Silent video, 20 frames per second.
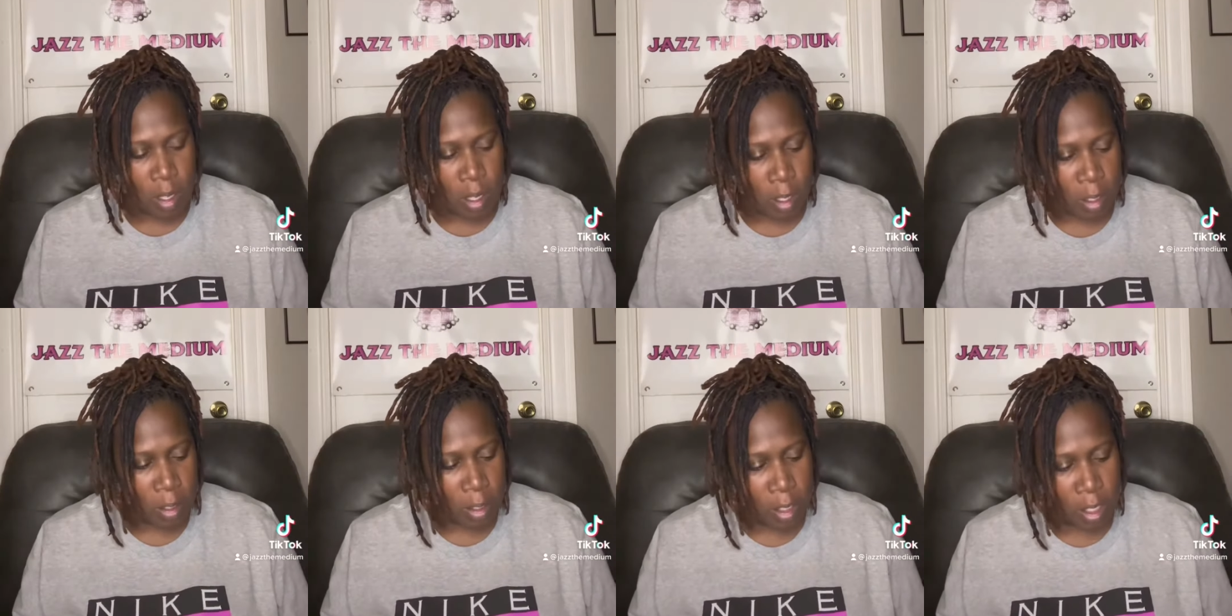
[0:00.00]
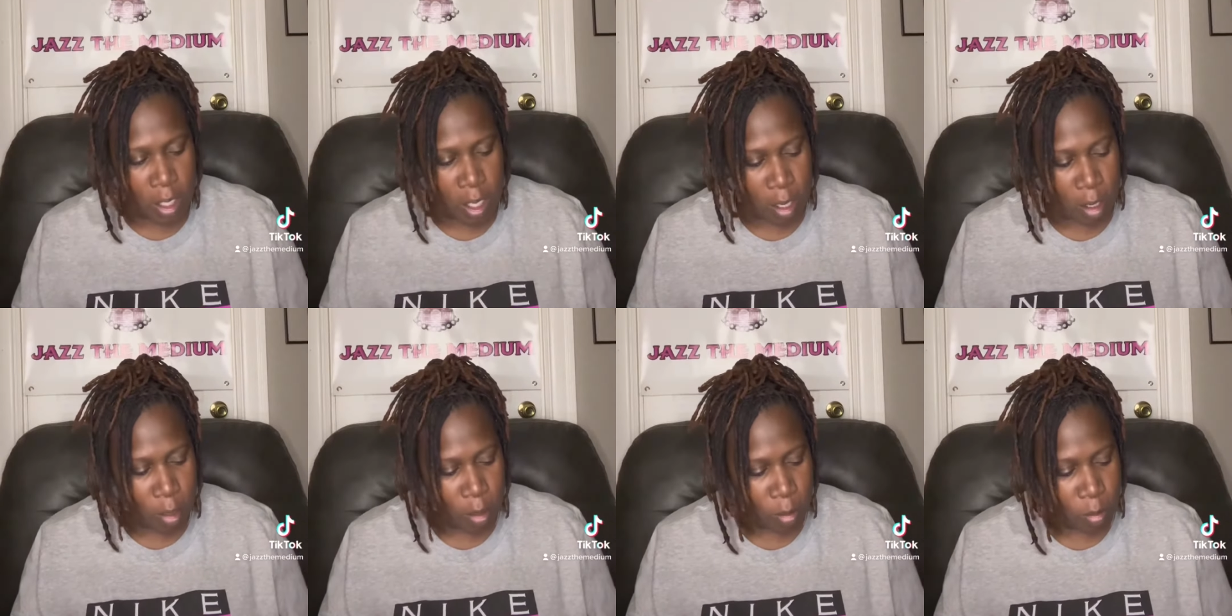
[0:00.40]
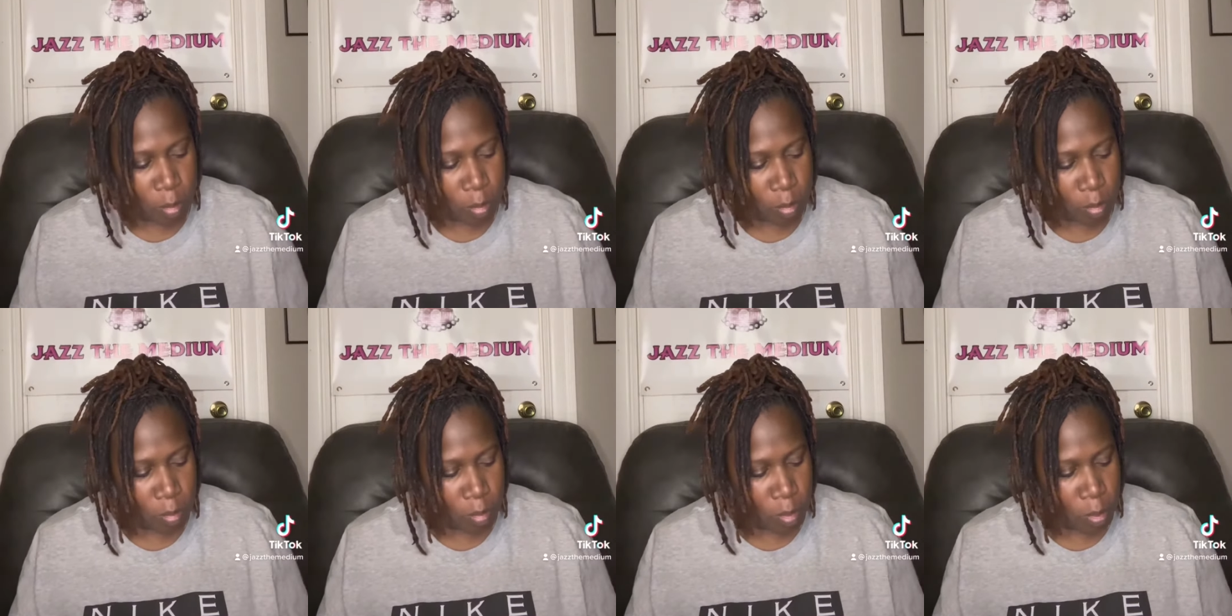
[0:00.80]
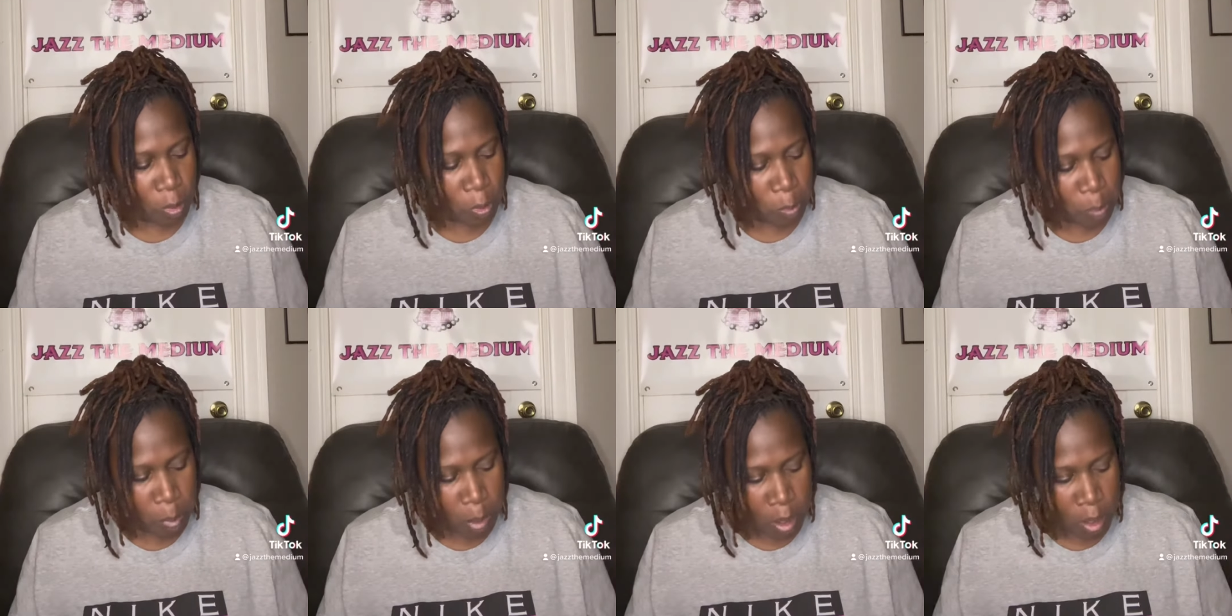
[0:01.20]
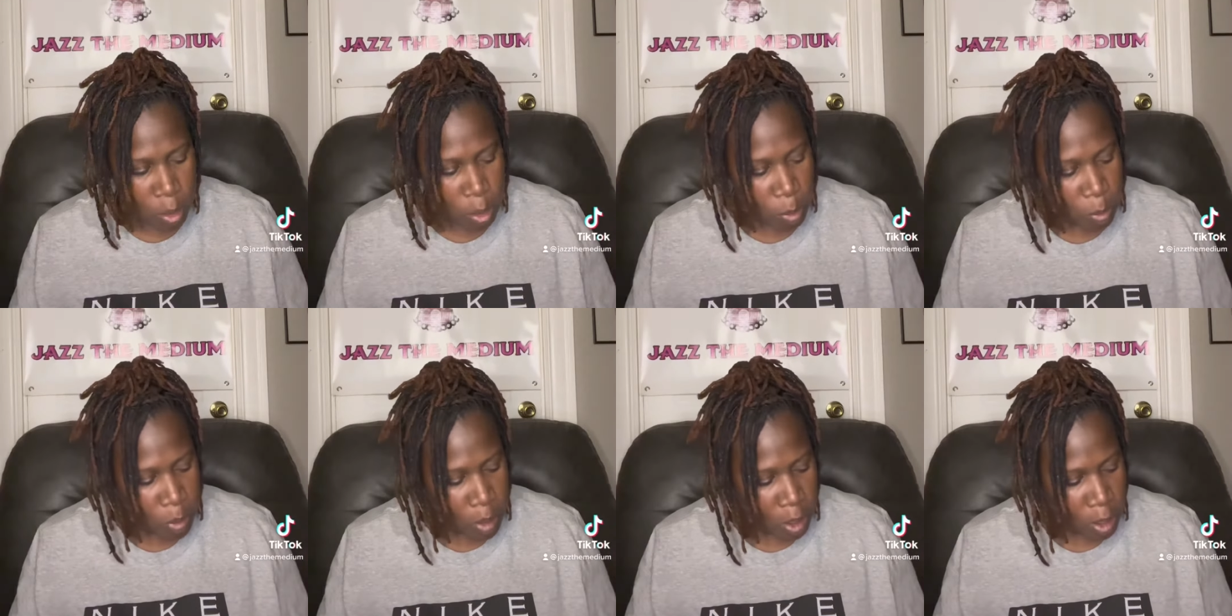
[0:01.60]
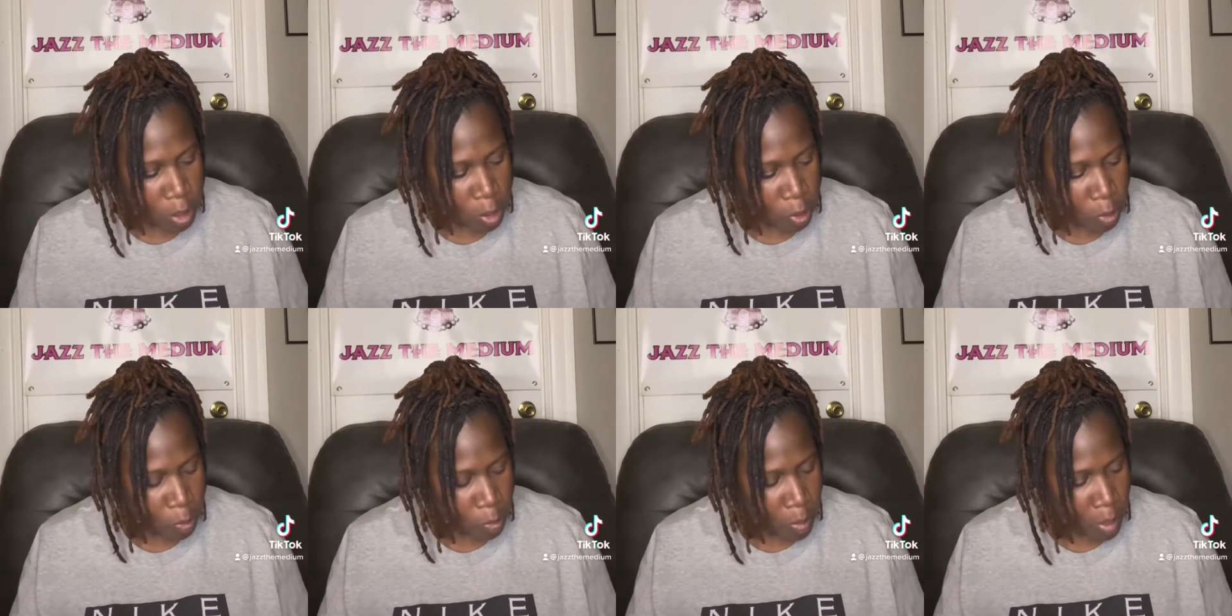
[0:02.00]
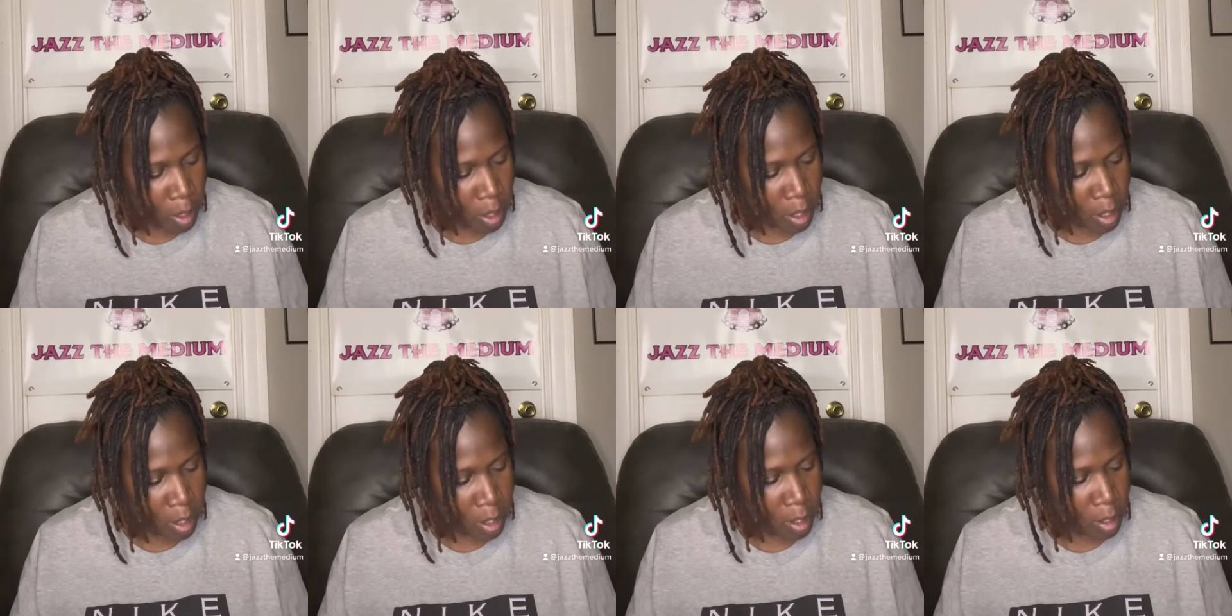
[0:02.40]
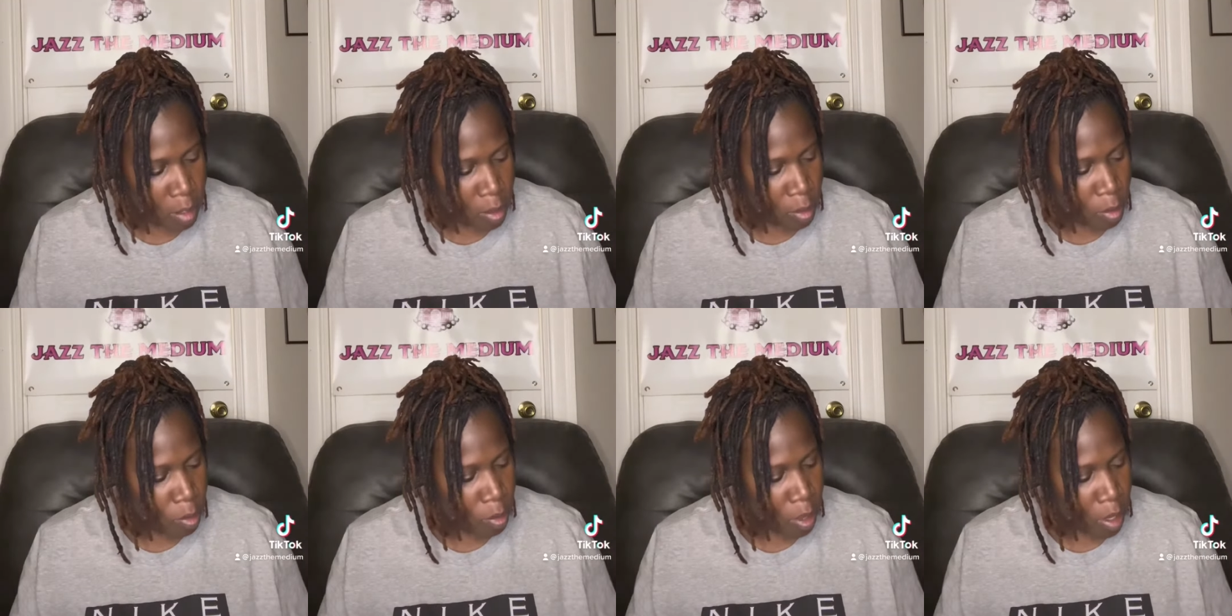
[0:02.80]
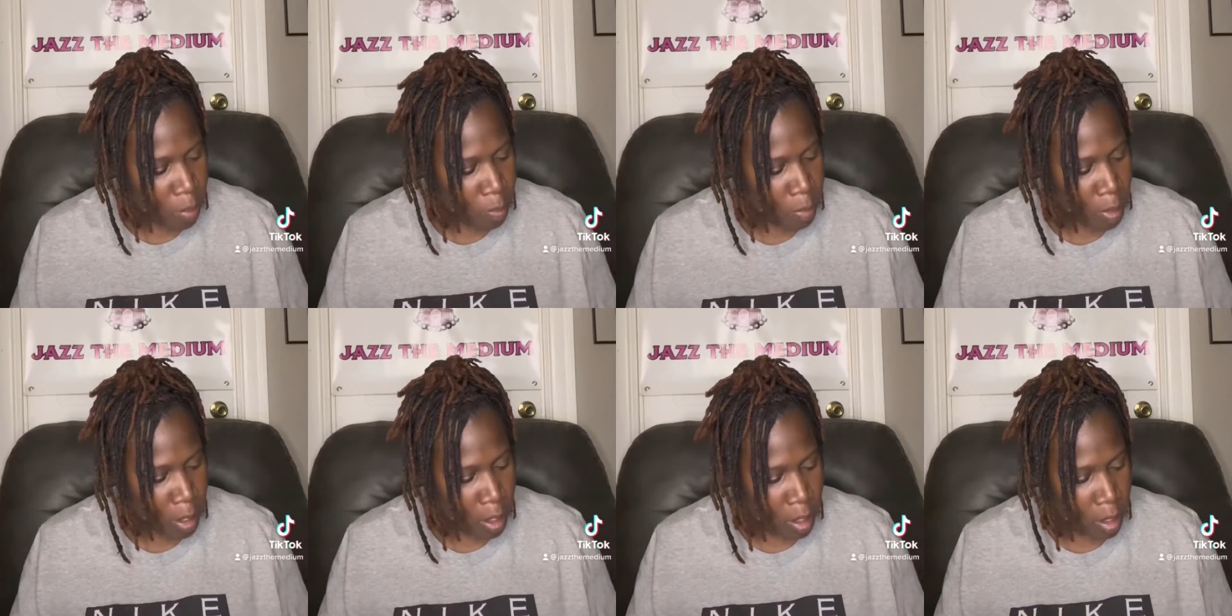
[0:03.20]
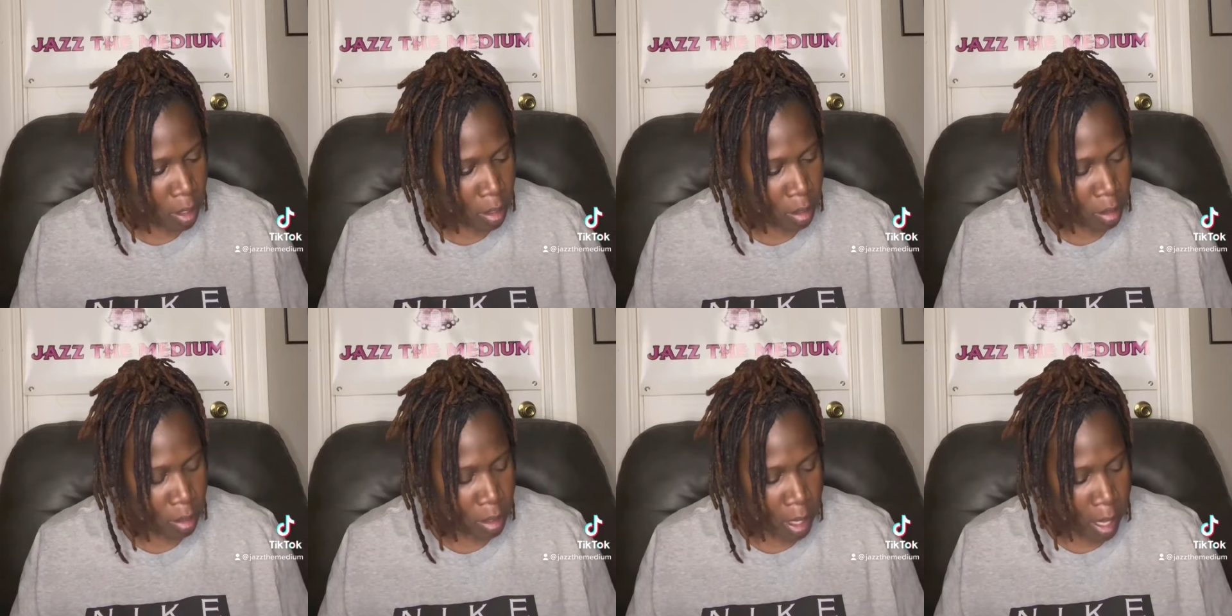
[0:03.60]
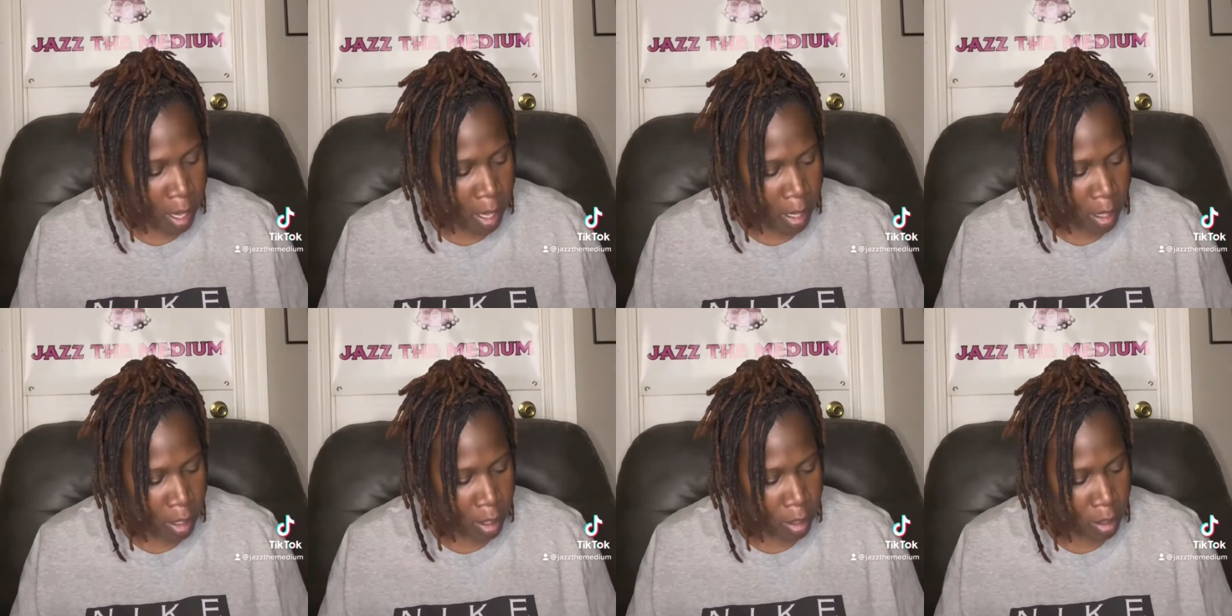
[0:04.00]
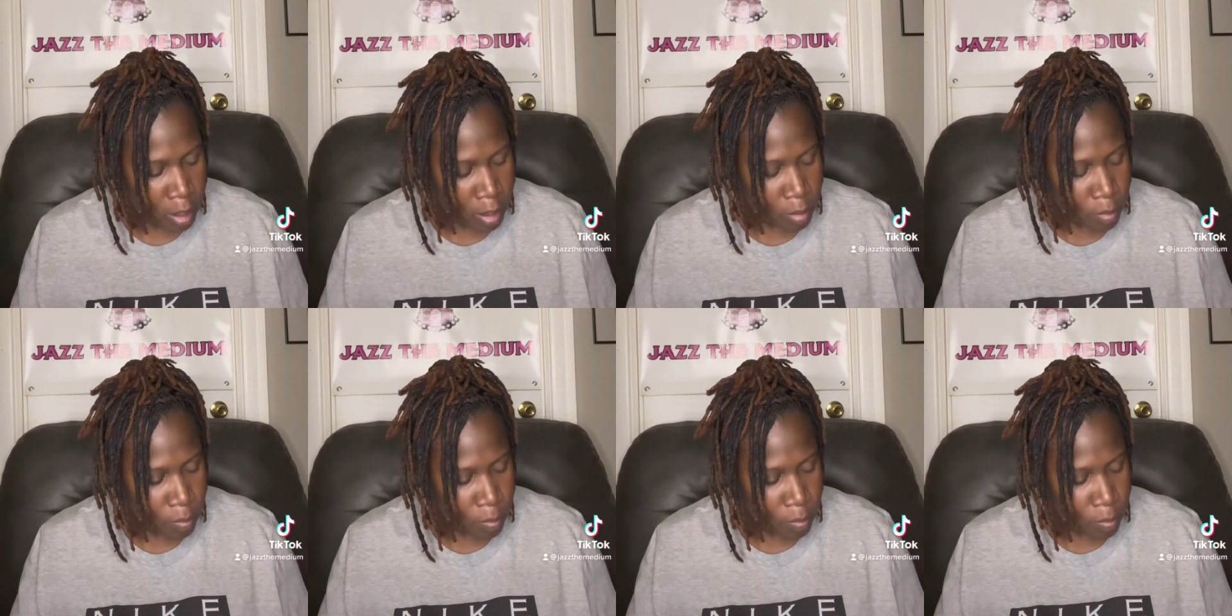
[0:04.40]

Leo, you've been through it a little bit. You know what I mean? Like,